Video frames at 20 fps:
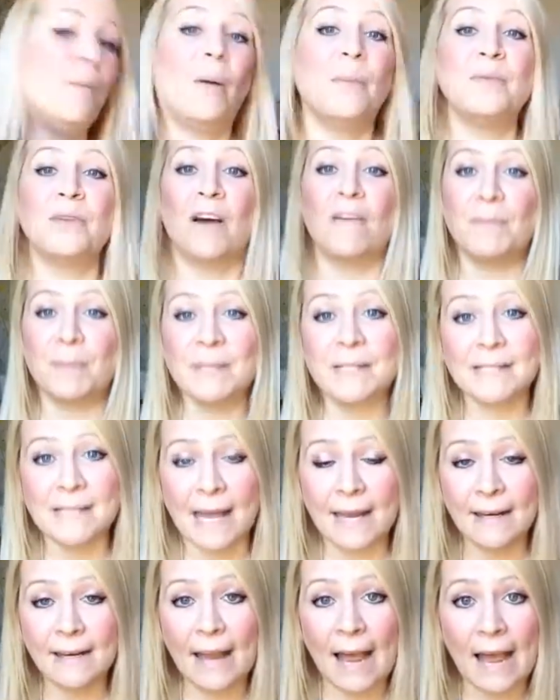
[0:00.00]
bobs that I've been
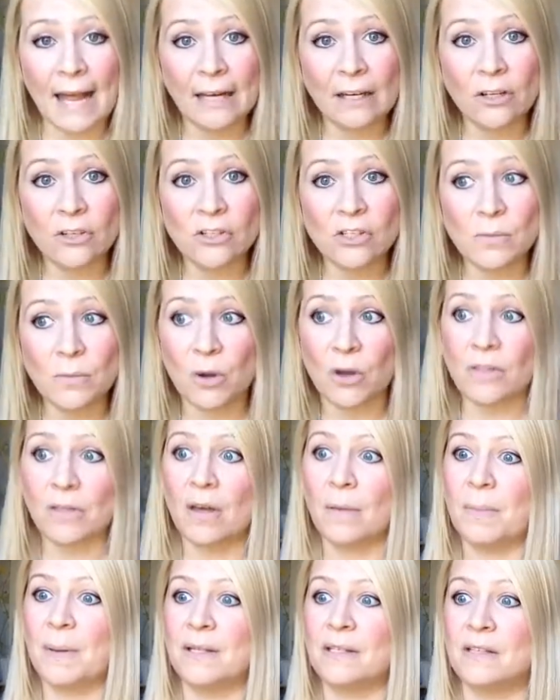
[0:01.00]
sent, and some
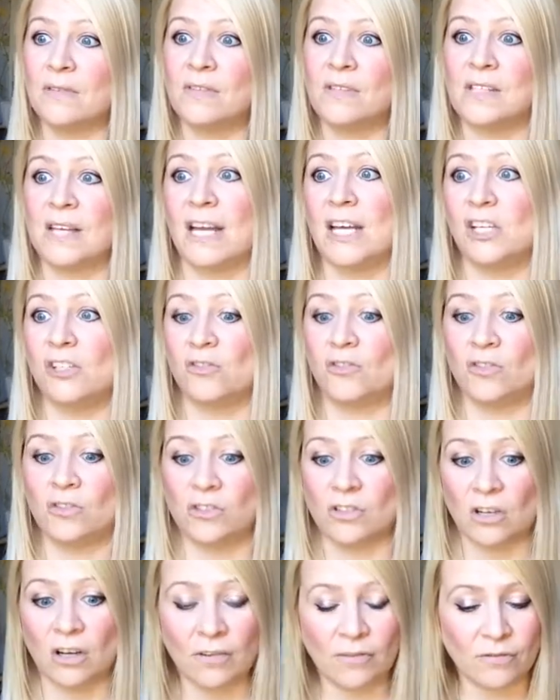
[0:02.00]
other bits of stationery
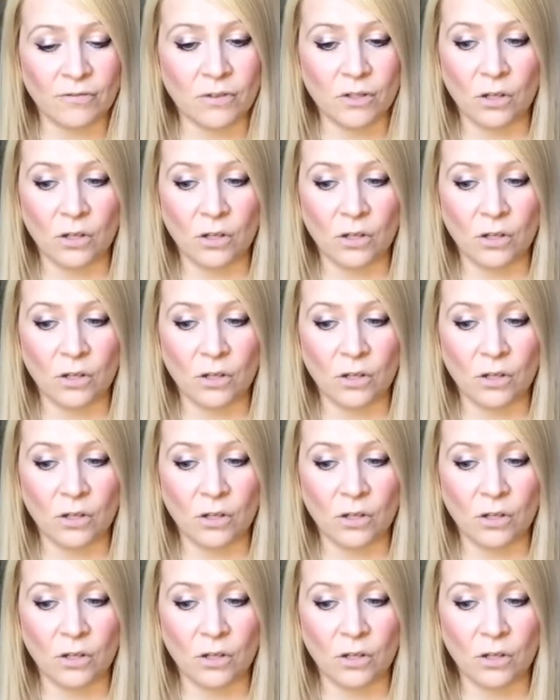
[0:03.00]
stuff